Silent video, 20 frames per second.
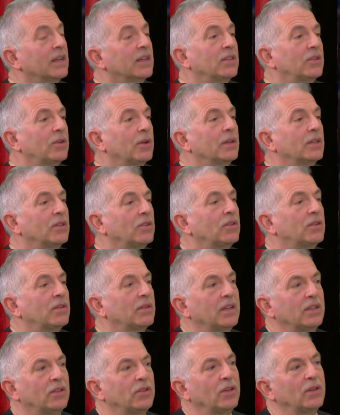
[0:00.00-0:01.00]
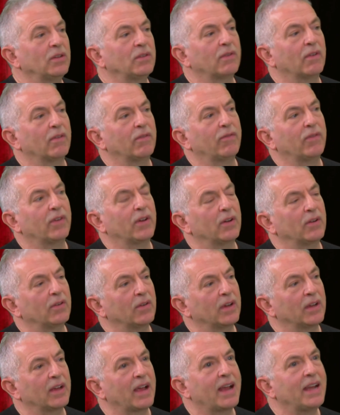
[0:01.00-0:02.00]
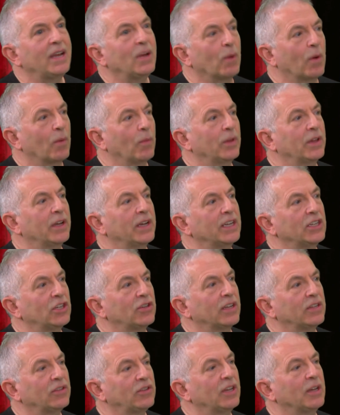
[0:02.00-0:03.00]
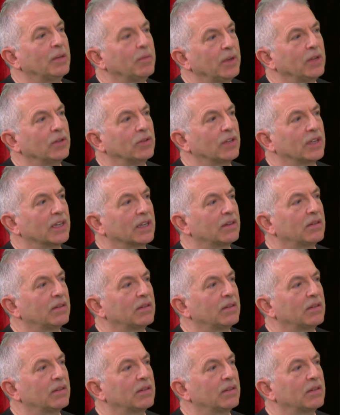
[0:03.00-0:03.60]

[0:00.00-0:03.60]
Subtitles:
So it's useful for anyone with an interest in music.